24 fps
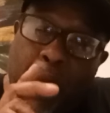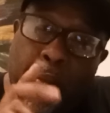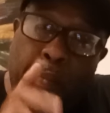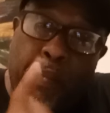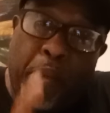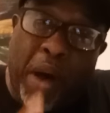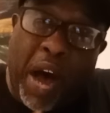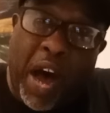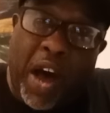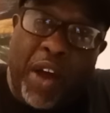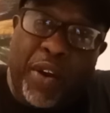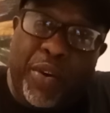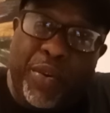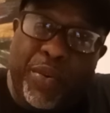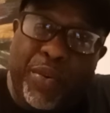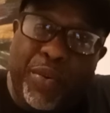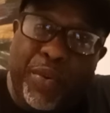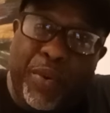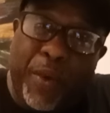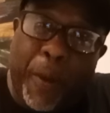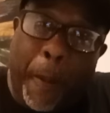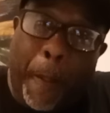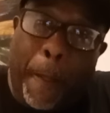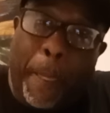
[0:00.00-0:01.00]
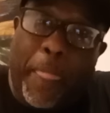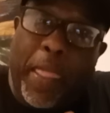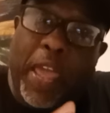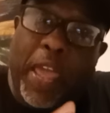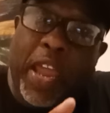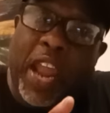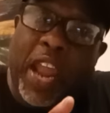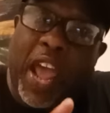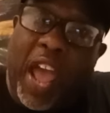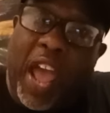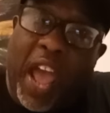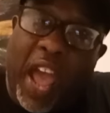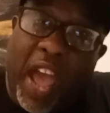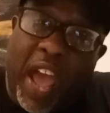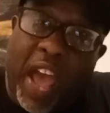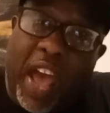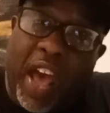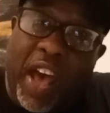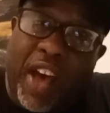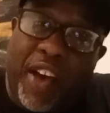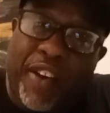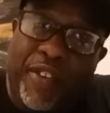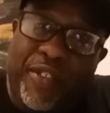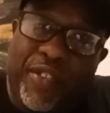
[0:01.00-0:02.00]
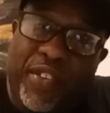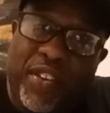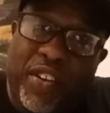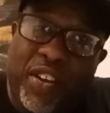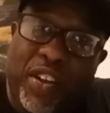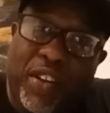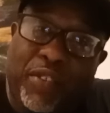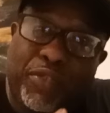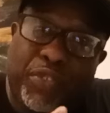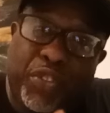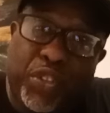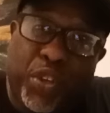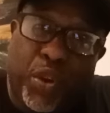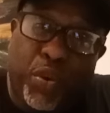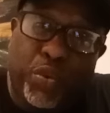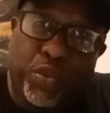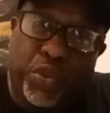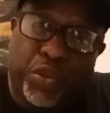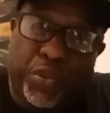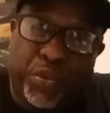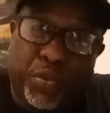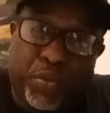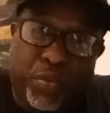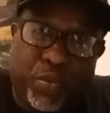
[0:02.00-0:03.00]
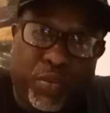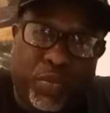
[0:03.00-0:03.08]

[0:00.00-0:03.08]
bottle and a half of soju.